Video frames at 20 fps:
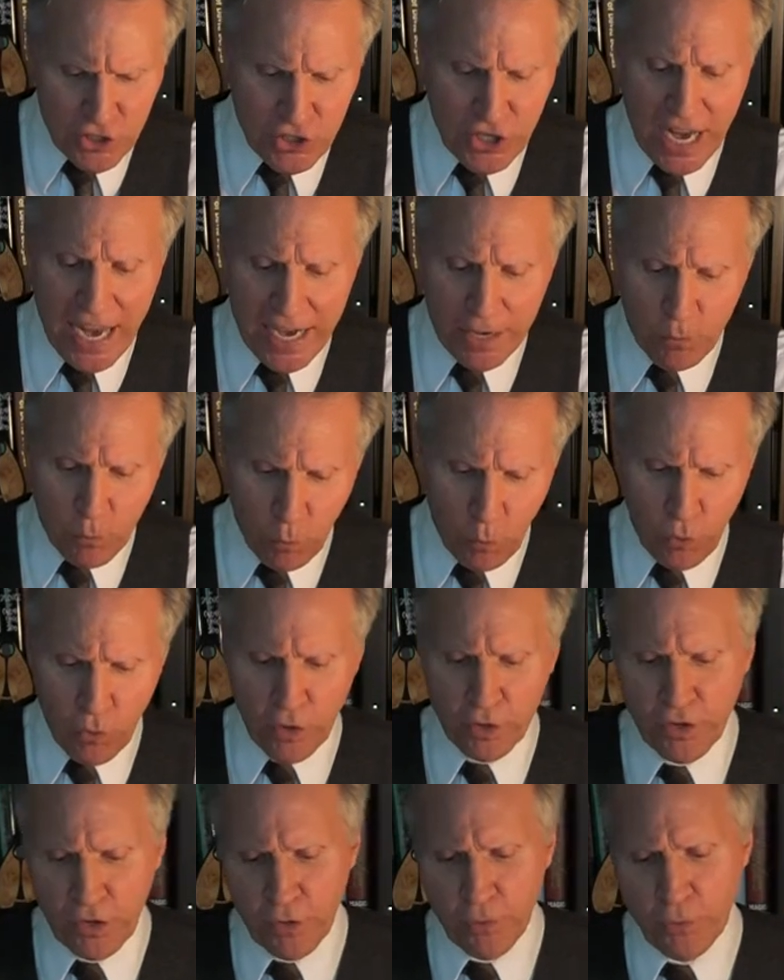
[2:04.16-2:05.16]
Jack
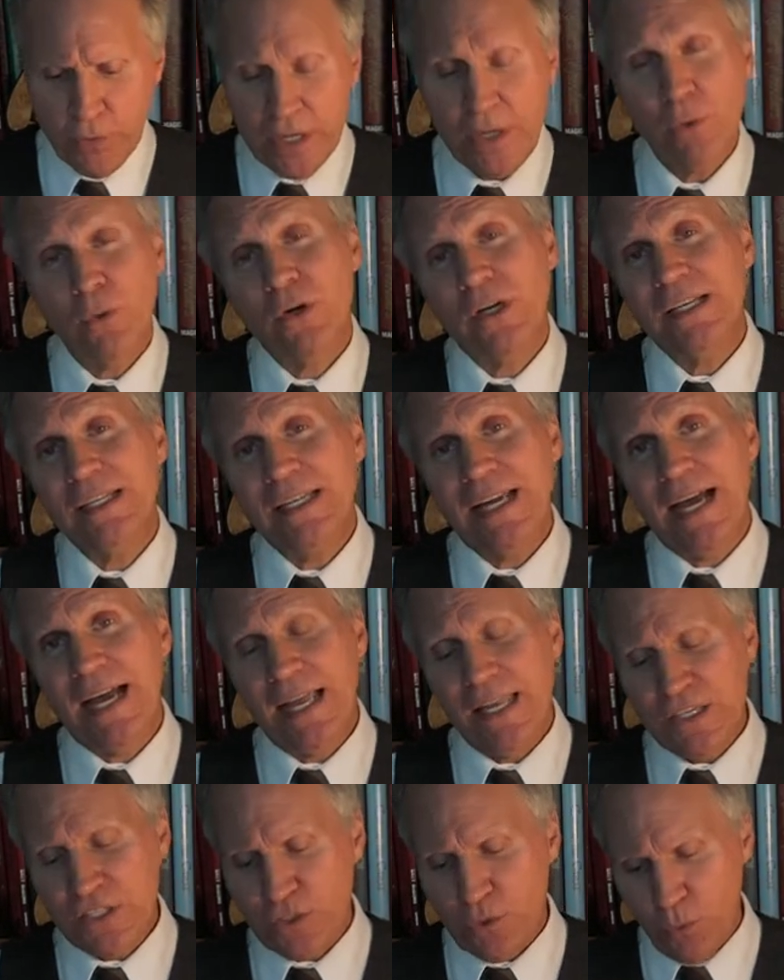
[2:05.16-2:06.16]
Warner
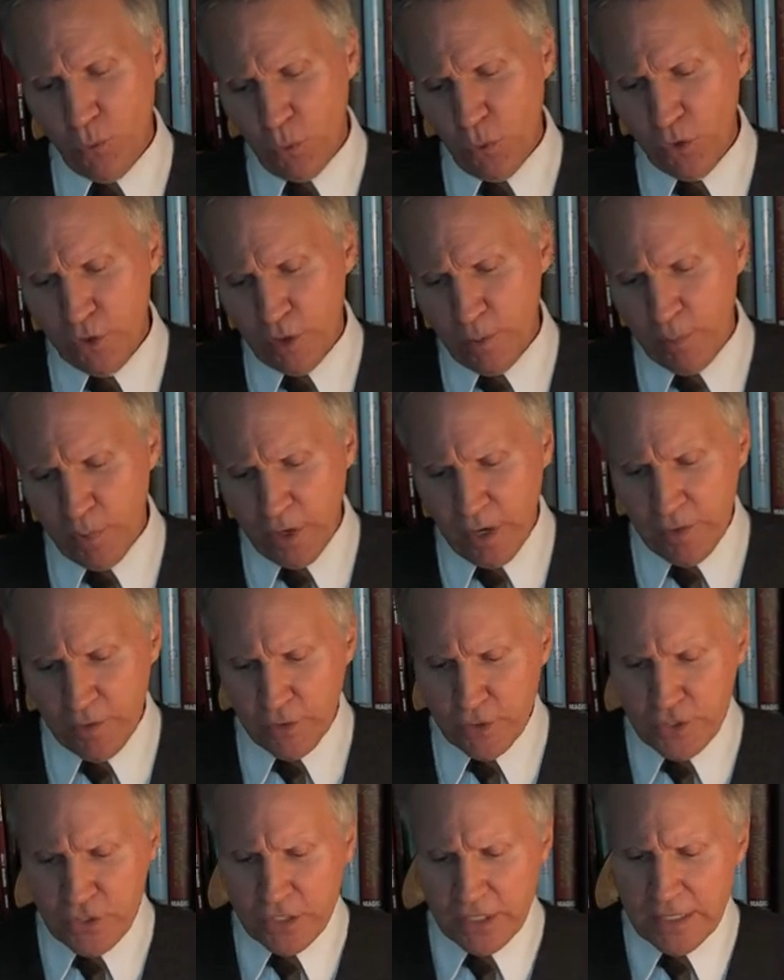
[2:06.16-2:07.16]
reorganized Warner
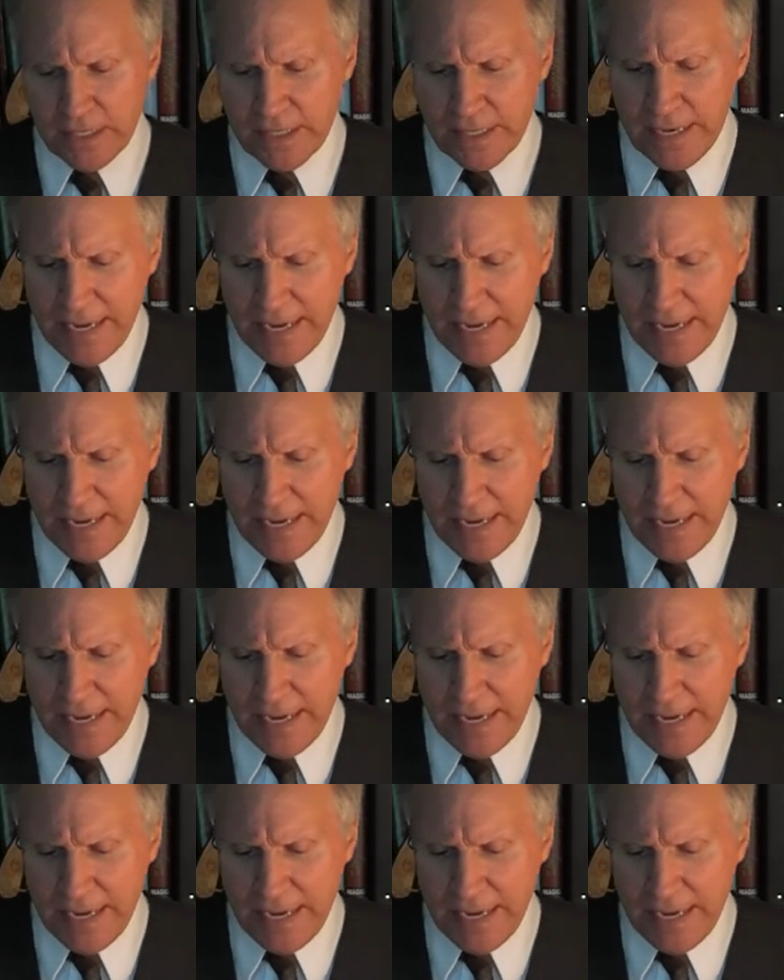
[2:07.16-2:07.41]
Brothers